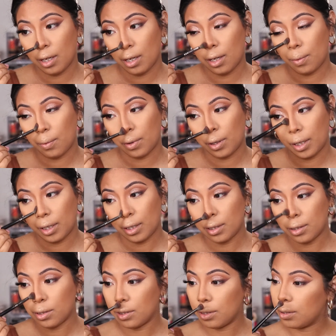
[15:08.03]
and work it
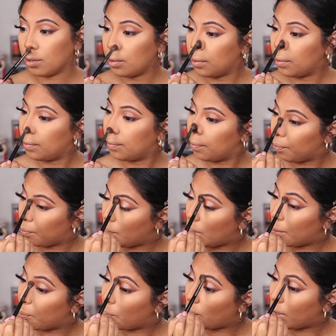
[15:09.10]
into
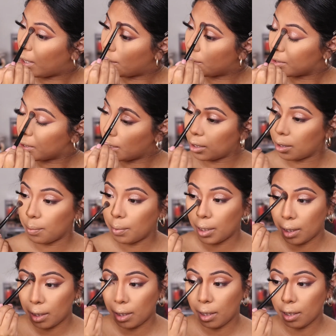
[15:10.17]
my brows, like the
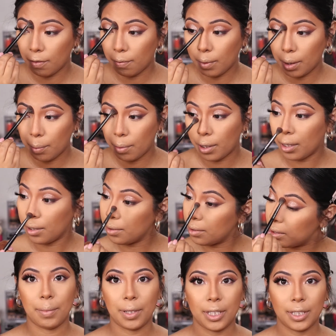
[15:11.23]
beginning of my brows.
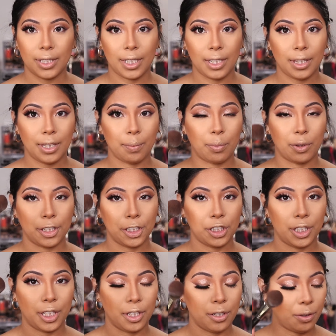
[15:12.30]
I'm gonna take the brush
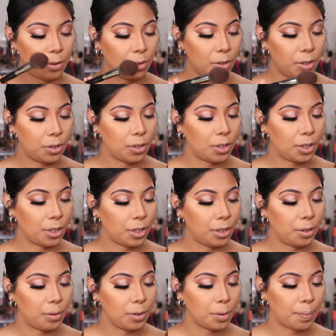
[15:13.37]
that I took the
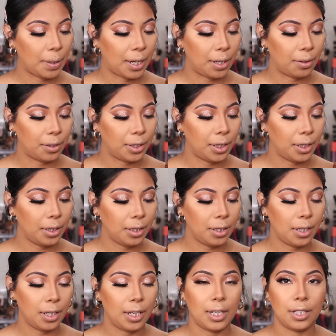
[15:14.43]
loose powder in
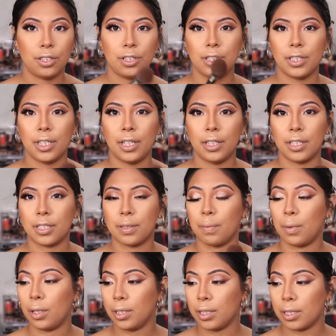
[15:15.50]
and just take the
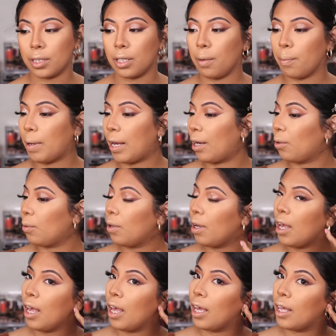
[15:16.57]
smallest amount,
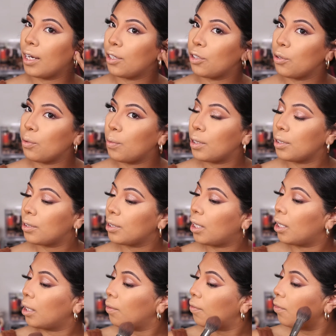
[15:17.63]
and I do want to
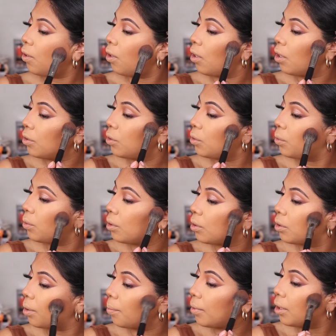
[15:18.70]
kind of contour,
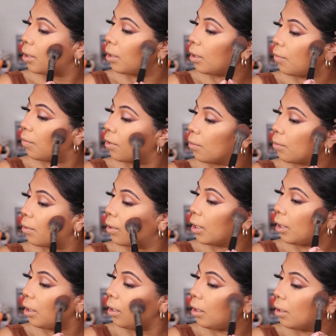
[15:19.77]
so I'm gonna leave it
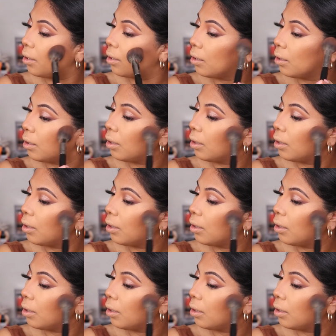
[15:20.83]
right here.